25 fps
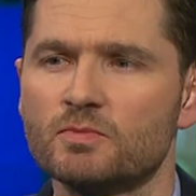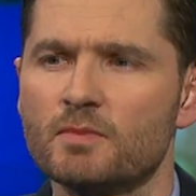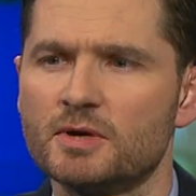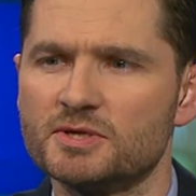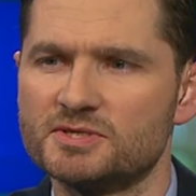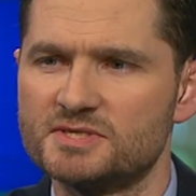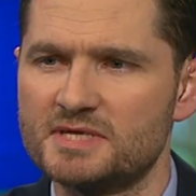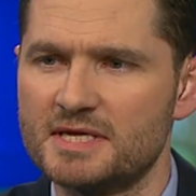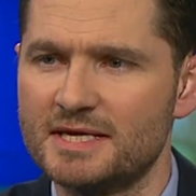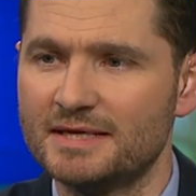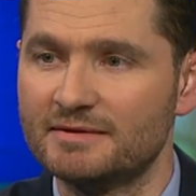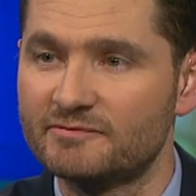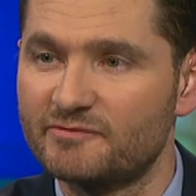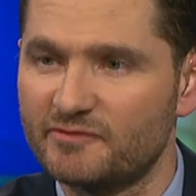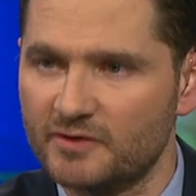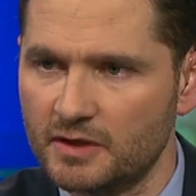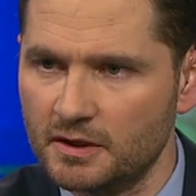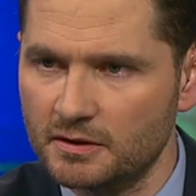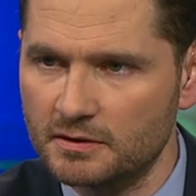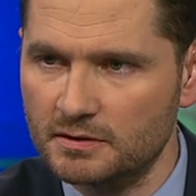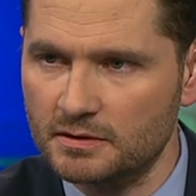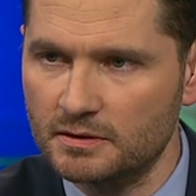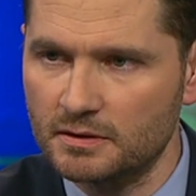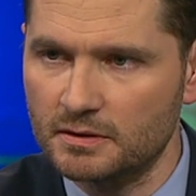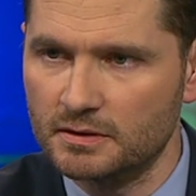almost
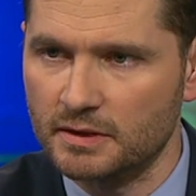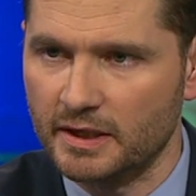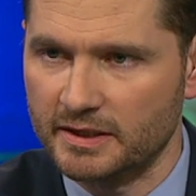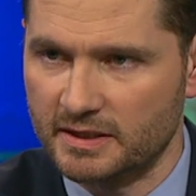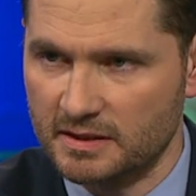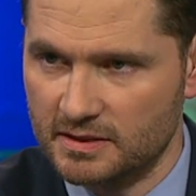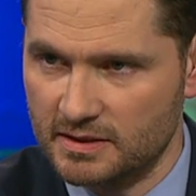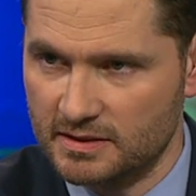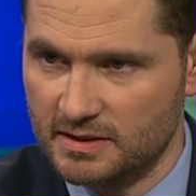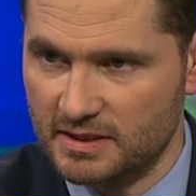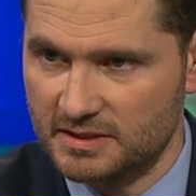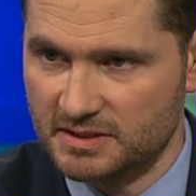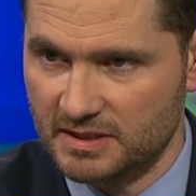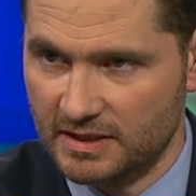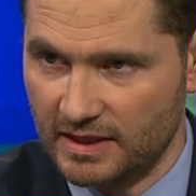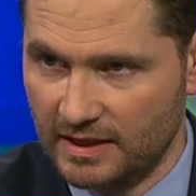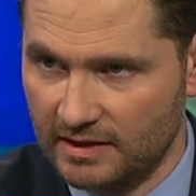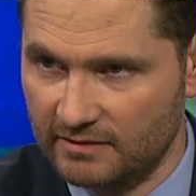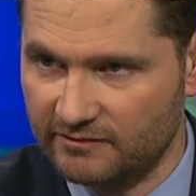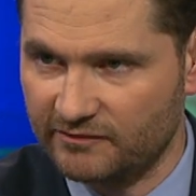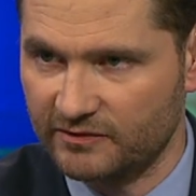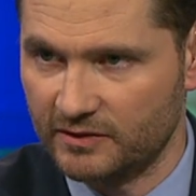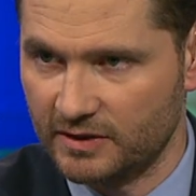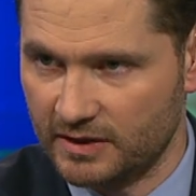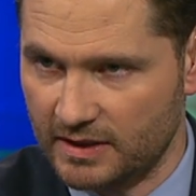infinite? Like there's an
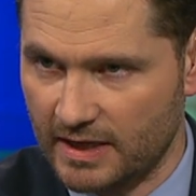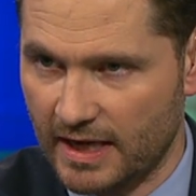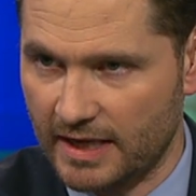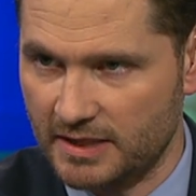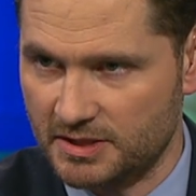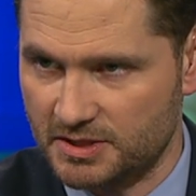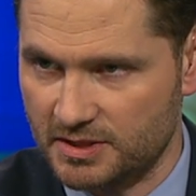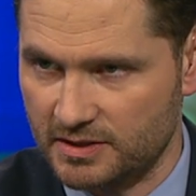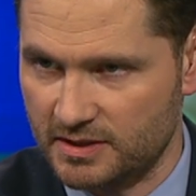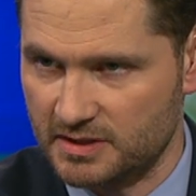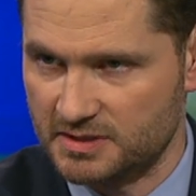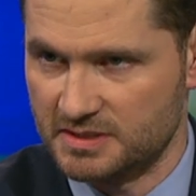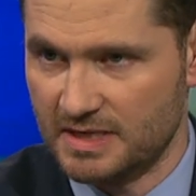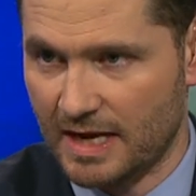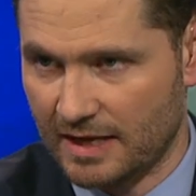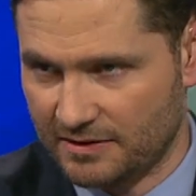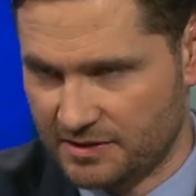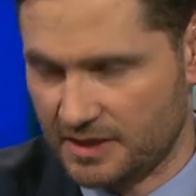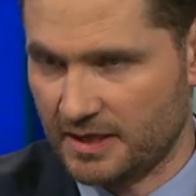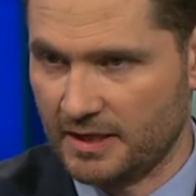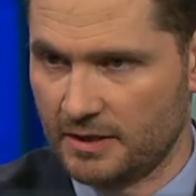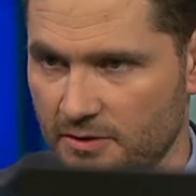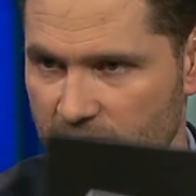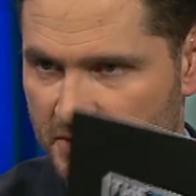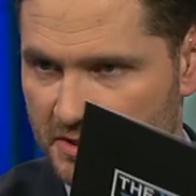infinite nature, there's
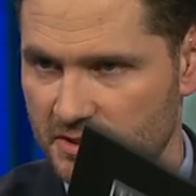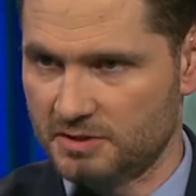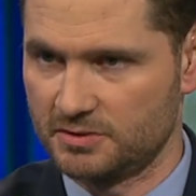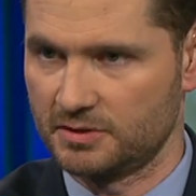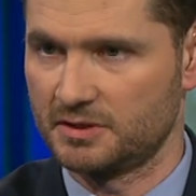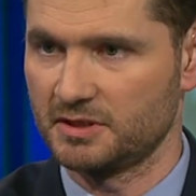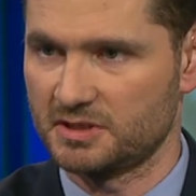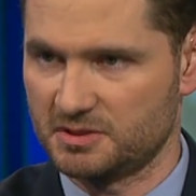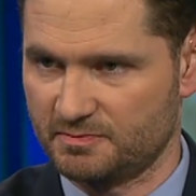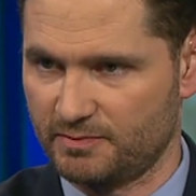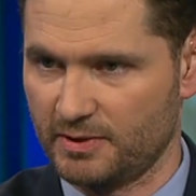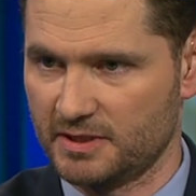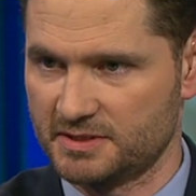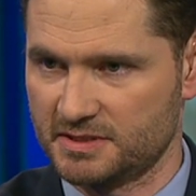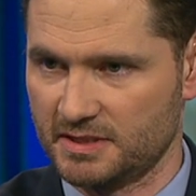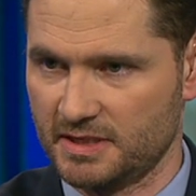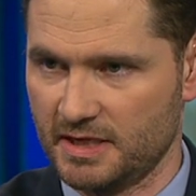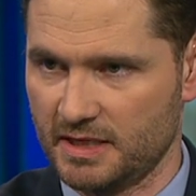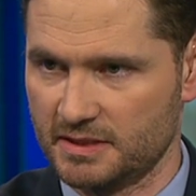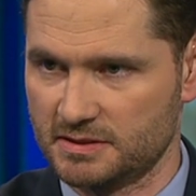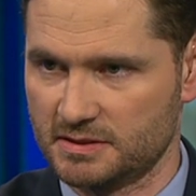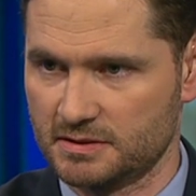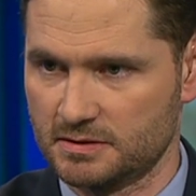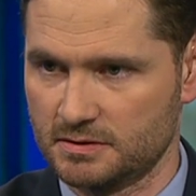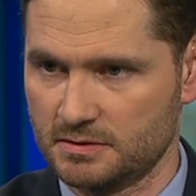nothing else you could express it
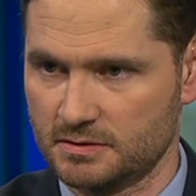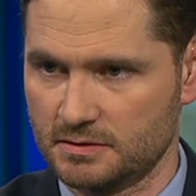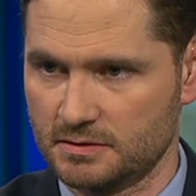as?